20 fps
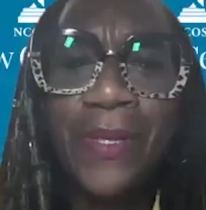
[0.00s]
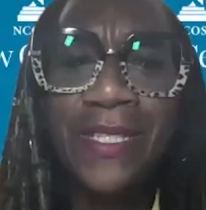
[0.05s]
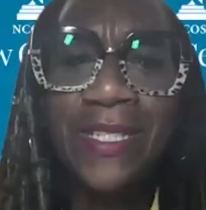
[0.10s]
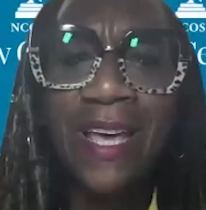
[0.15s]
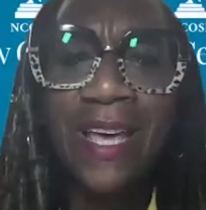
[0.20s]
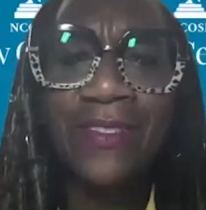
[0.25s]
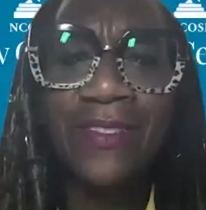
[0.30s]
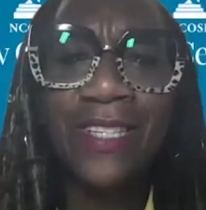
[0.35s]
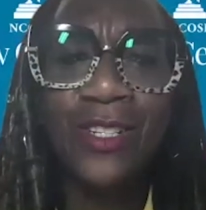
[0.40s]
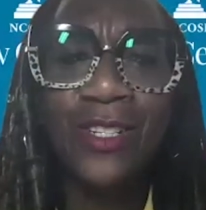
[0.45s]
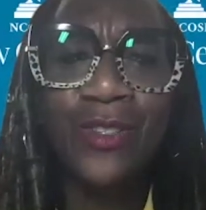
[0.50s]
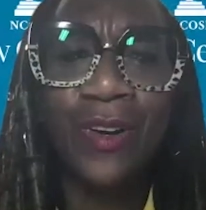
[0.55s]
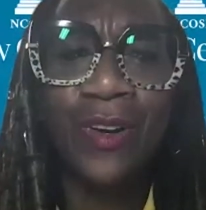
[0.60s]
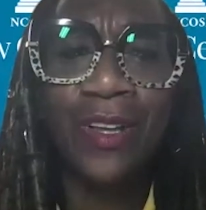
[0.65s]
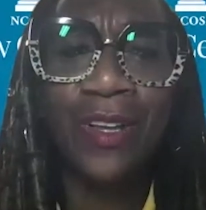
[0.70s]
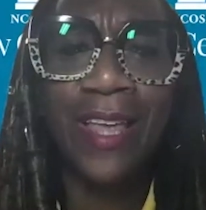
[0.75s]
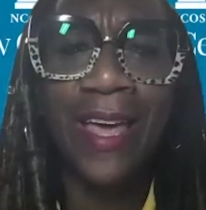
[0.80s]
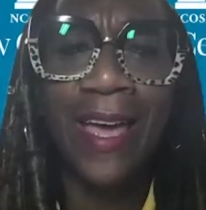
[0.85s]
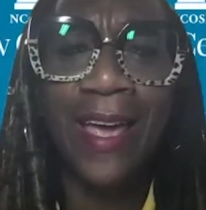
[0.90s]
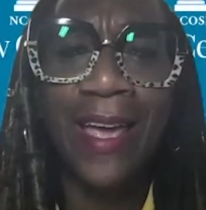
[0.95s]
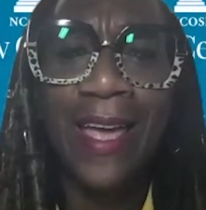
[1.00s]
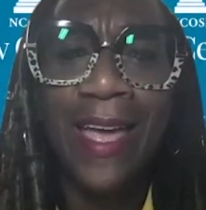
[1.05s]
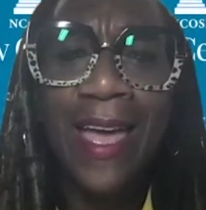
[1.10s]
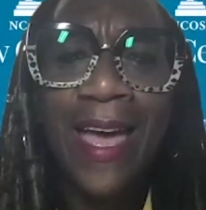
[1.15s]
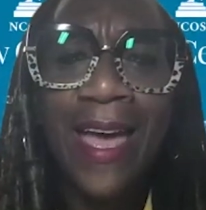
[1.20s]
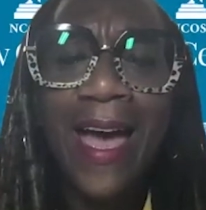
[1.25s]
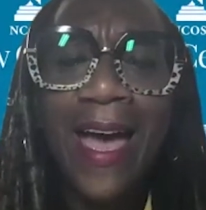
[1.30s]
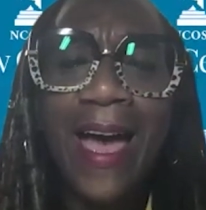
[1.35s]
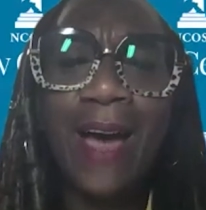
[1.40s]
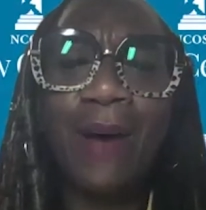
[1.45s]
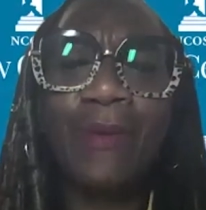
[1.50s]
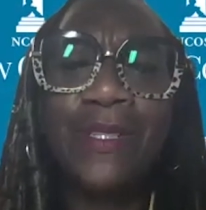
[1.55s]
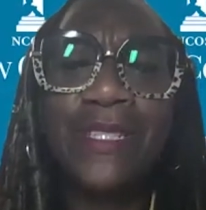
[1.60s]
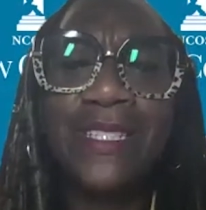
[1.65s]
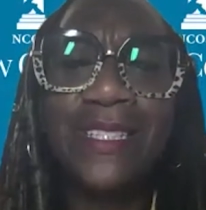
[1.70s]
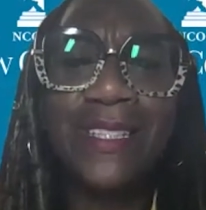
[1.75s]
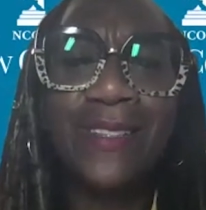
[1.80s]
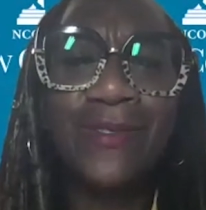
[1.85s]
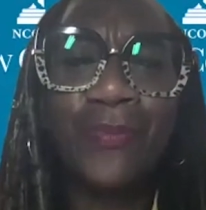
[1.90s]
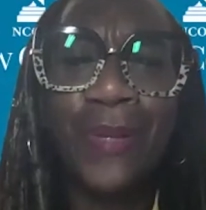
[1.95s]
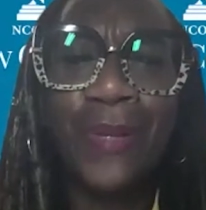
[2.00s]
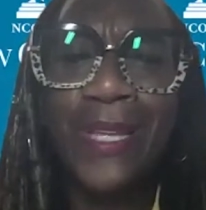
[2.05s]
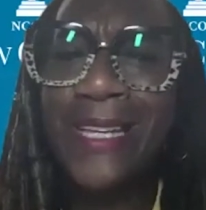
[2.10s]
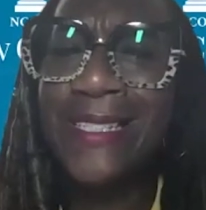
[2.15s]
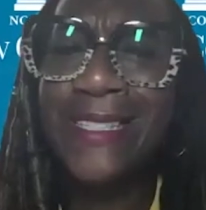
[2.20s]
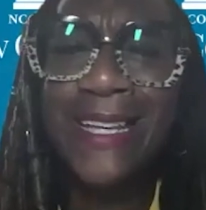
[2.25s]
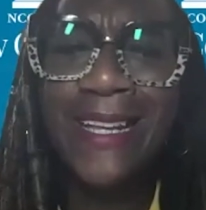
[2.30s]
in South Central LA. Police